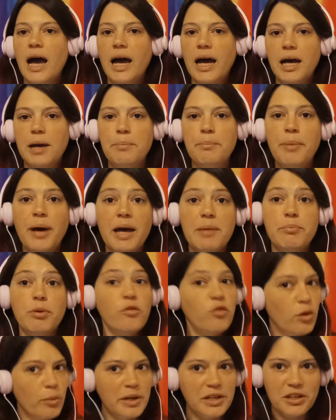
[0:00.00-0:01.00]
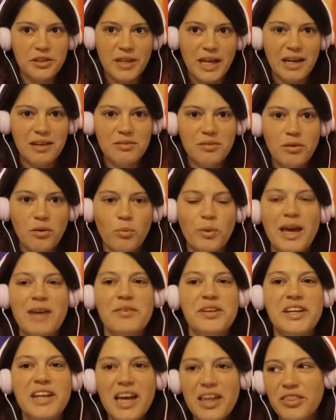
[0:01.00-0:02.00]
Uh, but before we do that, we
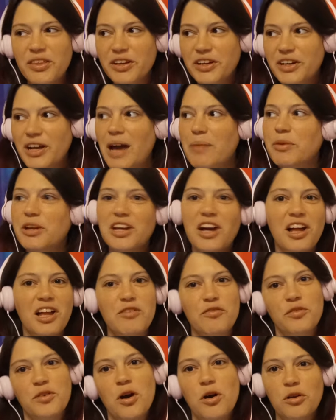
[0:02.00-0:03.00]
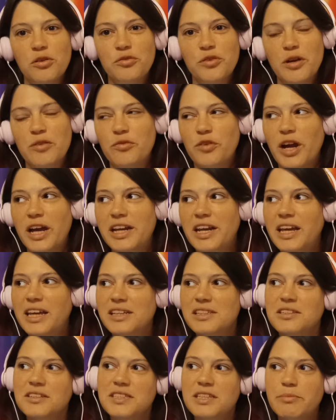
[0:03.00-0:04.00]
have another, I'm going to call it Cold Front Friday
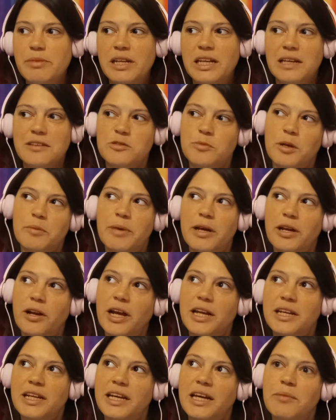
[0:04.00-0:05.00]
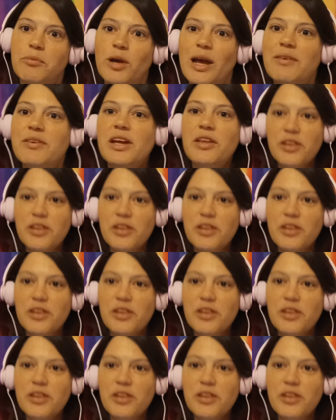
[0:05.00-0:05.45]
until somebody gives me a better idea. We have